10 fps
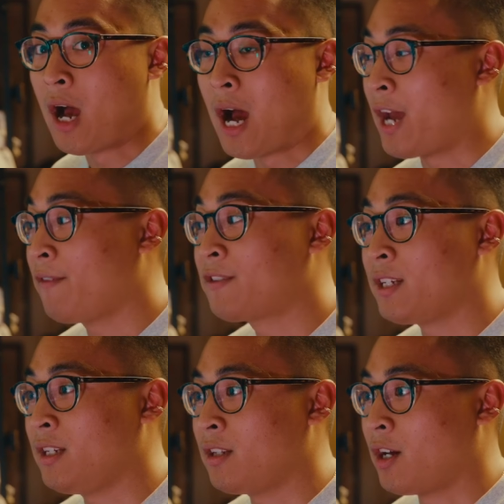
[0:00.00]
I've
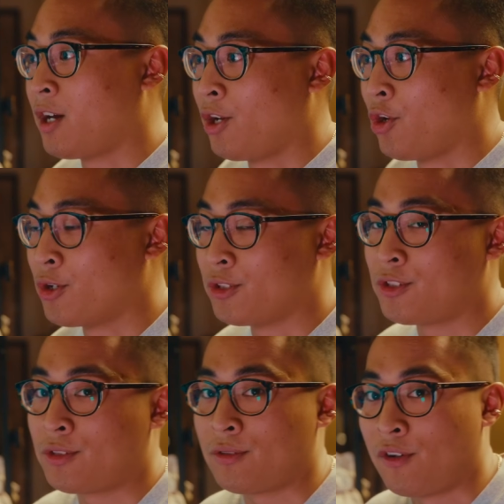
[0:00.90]
seen a
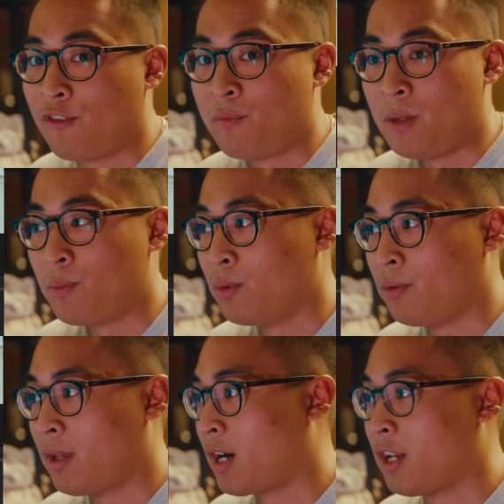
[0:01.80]
lot of people
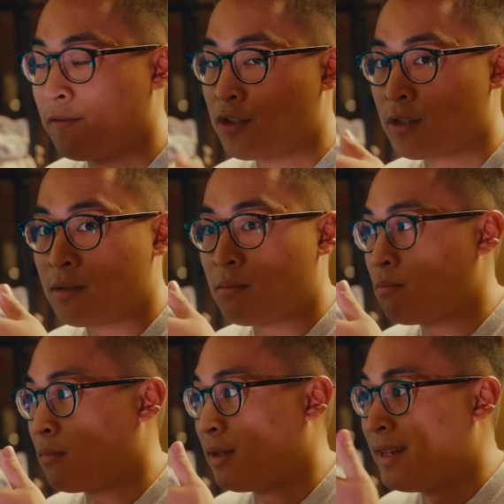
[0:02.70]
that kind of just
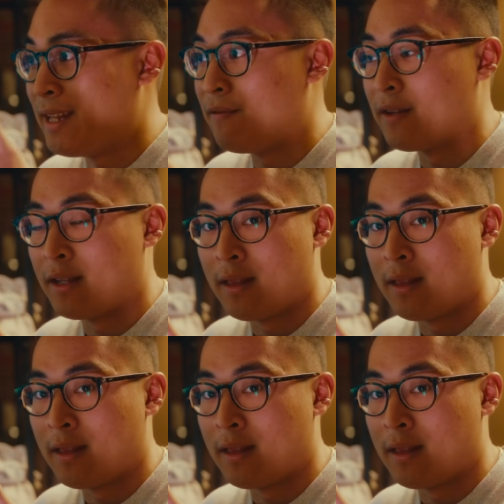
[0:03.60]
leave it at